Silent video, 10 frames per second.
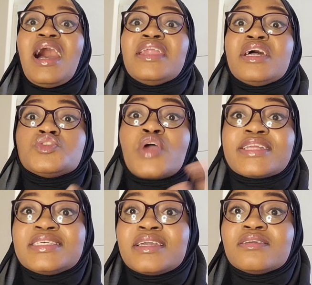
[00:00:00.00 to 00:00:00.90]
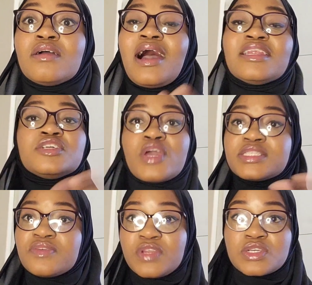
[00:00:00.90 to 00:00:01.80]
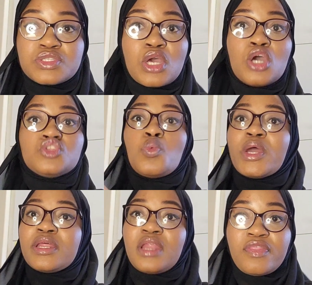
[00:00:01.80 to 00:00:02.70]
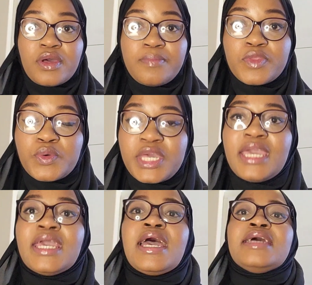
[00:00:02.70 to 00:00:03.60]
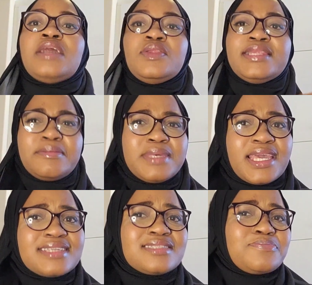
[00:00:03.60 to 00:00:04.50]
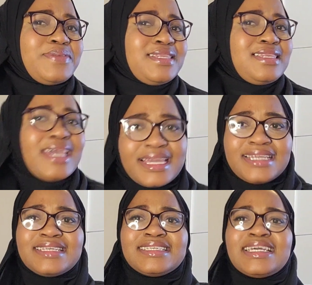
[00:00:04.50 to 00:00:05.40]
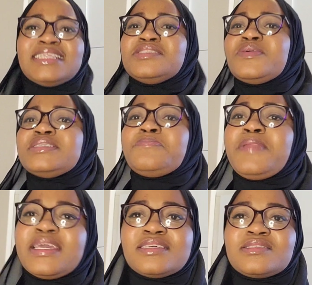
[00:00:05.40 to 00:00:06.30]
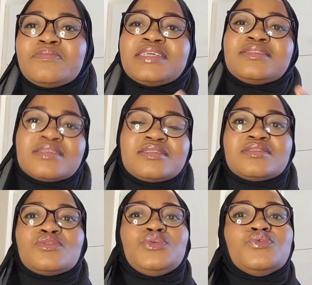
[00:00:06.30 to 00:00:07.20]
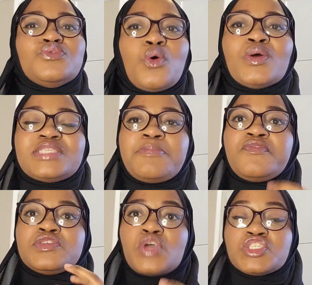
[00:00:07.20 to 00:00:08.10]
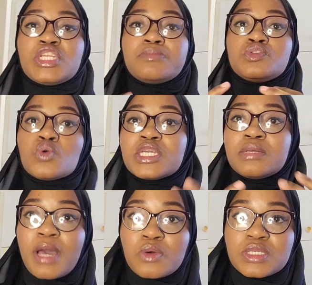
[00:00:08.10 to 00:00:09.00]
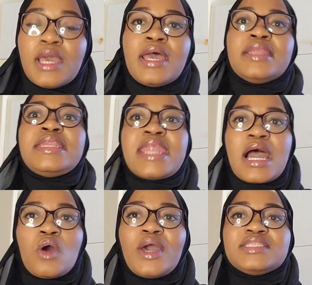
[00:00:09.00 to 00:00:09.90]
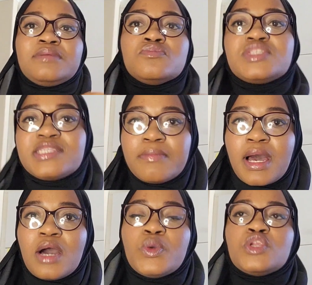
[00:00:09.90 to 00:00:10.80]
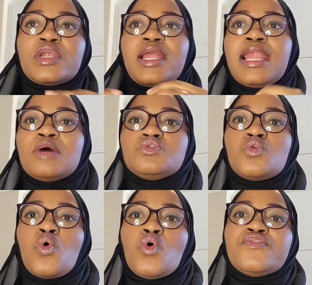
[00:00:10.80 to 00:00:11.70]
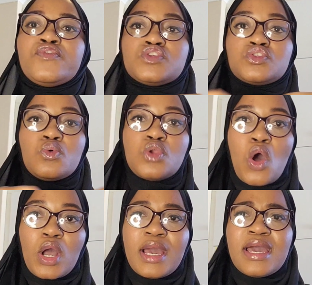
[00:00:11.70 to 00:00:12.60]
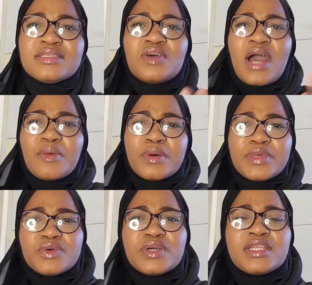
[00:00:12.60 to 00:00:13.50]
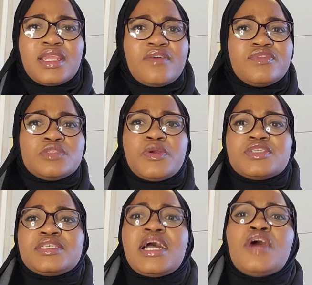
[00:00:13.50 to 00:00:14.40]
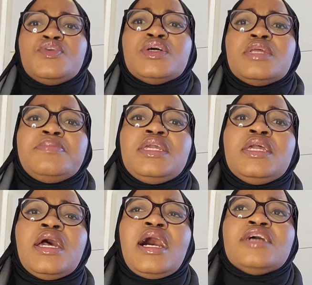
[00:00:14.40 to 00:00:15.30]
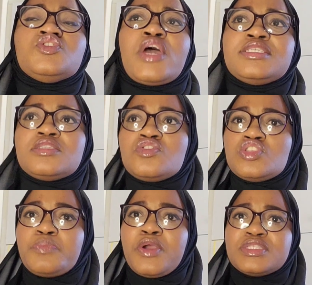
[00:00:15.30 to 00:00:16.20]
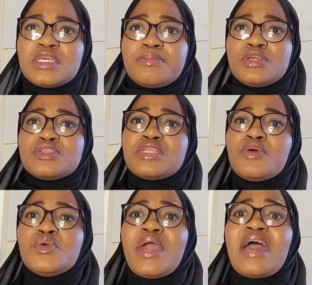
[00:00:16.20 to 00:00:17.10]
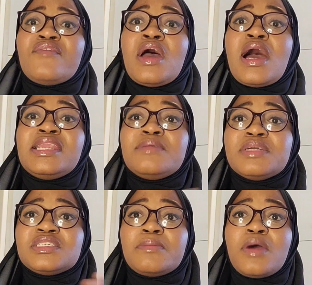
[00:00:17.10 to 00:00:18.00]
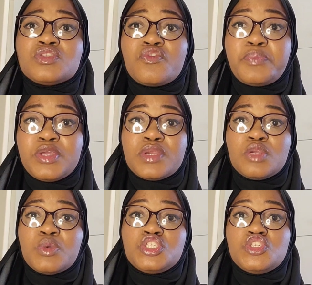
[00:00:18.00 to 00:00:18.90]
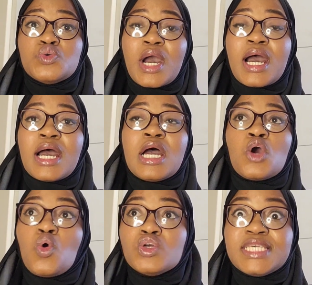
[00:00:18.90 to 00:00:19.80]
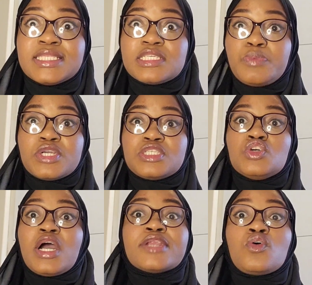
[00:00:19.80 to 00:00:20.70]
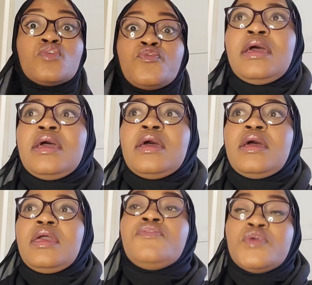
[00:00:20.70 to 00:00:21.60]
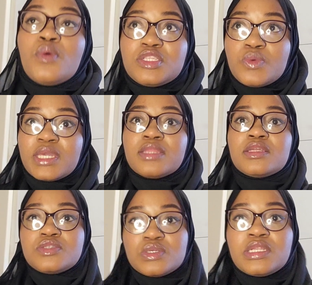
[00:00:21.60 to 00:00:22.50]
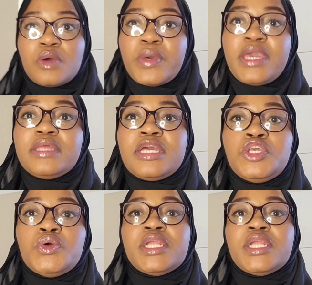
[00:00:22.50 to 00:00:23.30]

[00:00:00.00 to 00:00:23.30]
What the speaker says: unattractiveness to one another. Okay, now let me explain. I need to explain this to my sisters so you know what type of attraction I'm talking about. Now, as a Muslima, we're not allowed to court for so long. So how are you going to love this person? How are you going to be attracted to this person? Because now you have a limited amount of period in which you are courting this person. You can't. If you are doing it the sunnah way, then you're